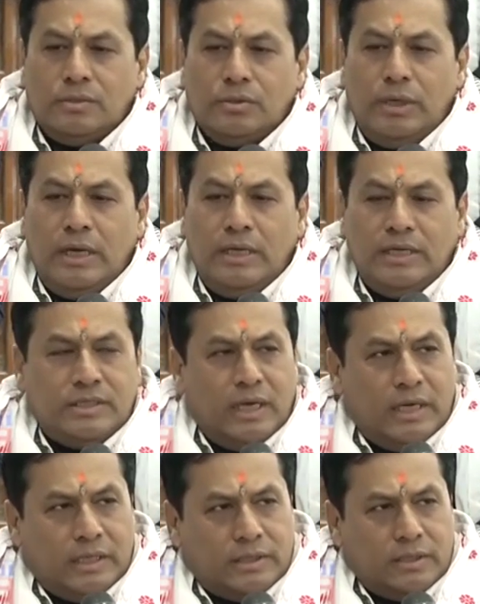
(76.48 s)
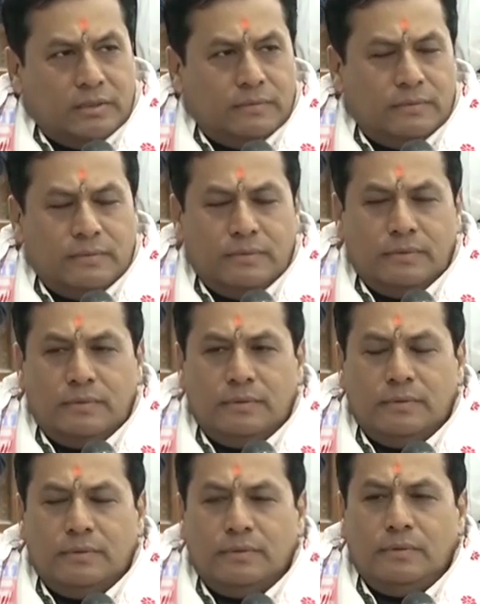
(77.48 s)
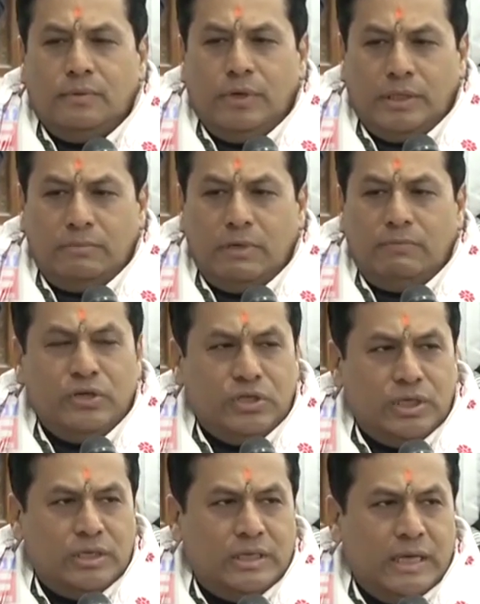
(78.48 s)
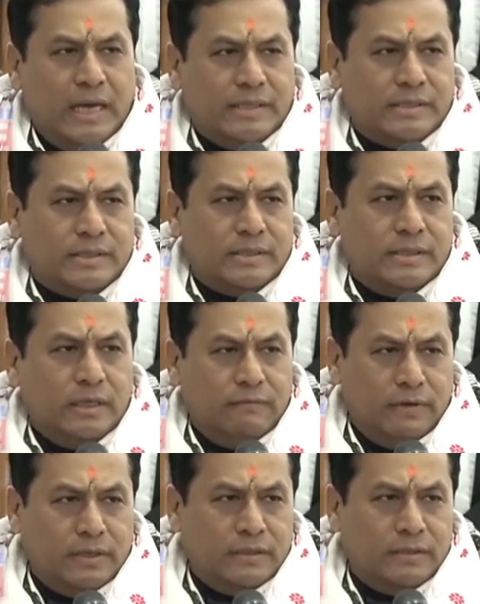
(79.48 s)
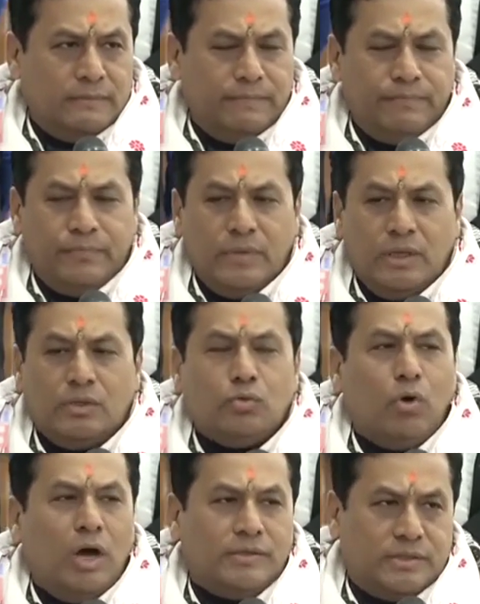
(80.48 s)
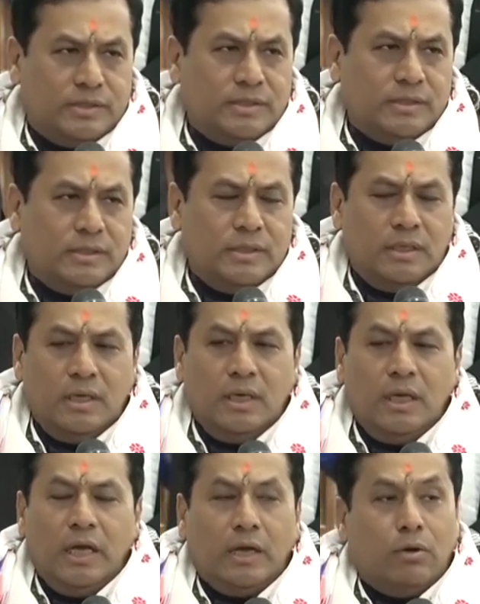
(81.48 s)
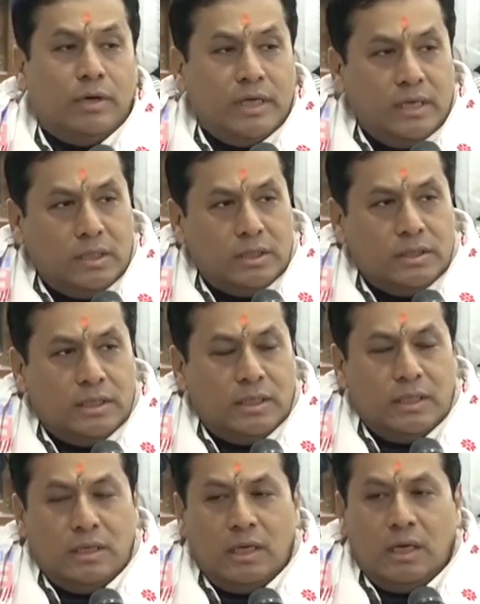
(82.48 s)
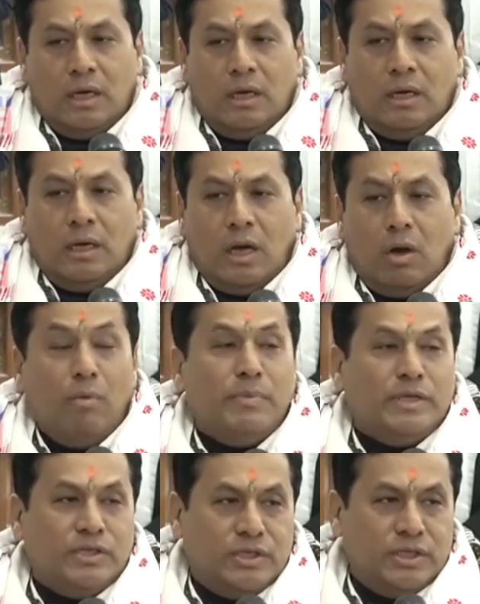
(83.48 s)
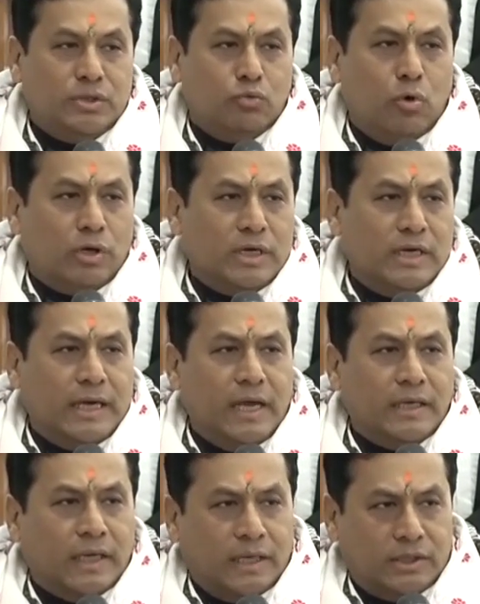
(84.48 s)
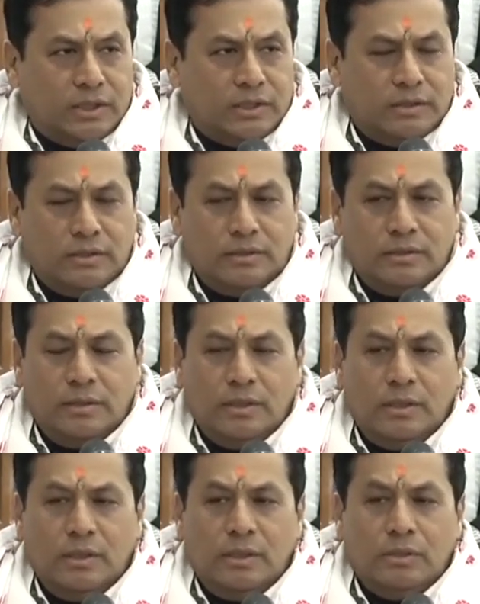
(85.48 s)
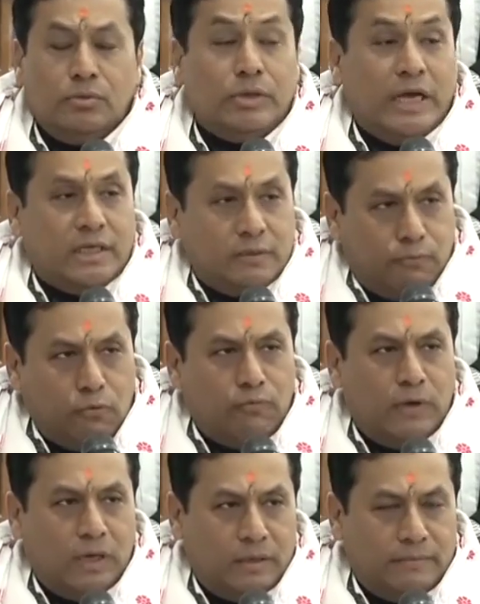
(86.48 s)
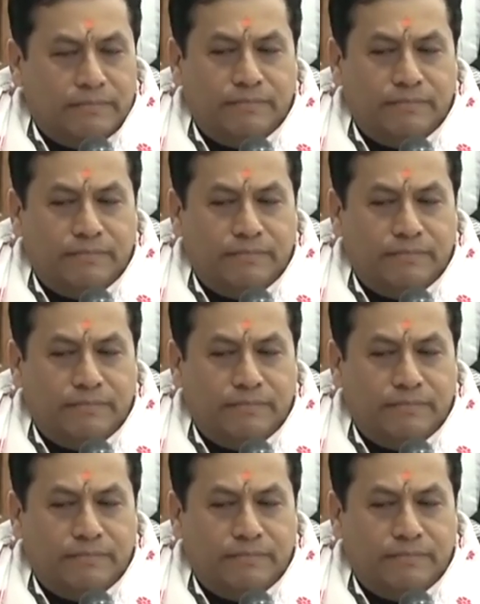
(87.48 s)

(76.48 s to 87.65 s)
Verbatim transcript: So in this direction, whatever vision he has given to us, accordingly, our ministry is working day and night to get it fulfilled.